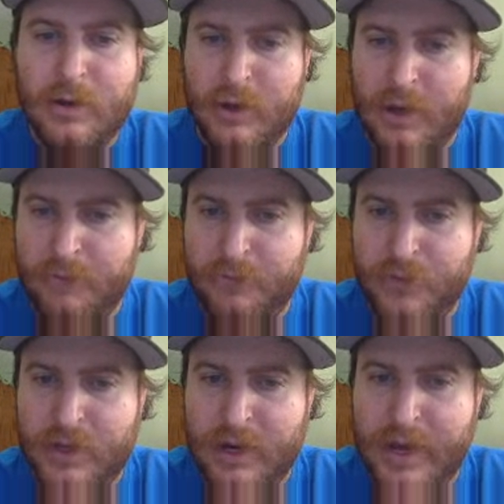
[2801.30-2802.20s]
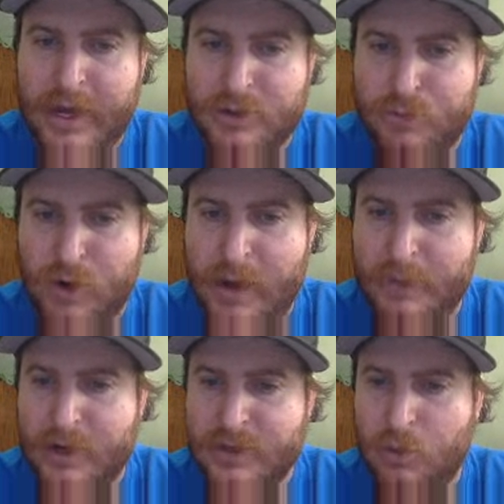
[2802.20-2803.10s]
Okay, then h prime
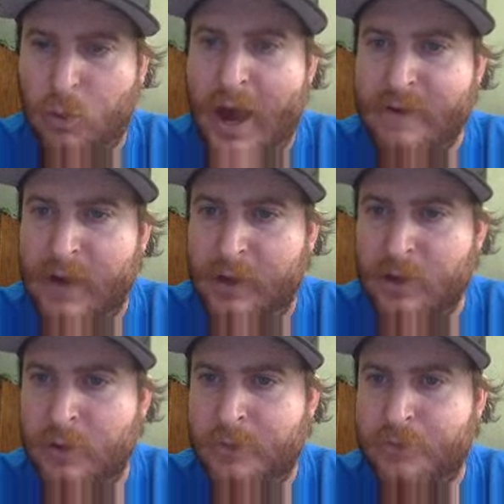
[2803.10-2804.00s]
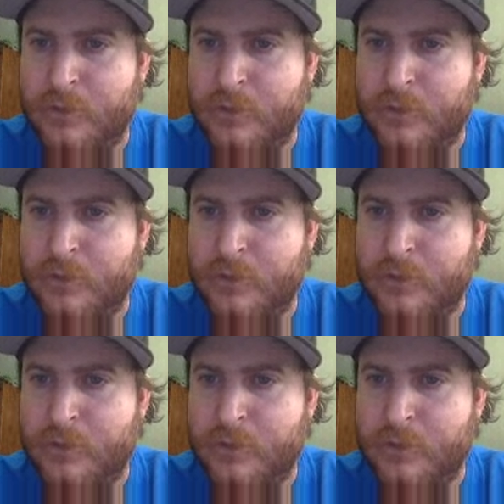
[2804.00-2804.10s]
here is the y value.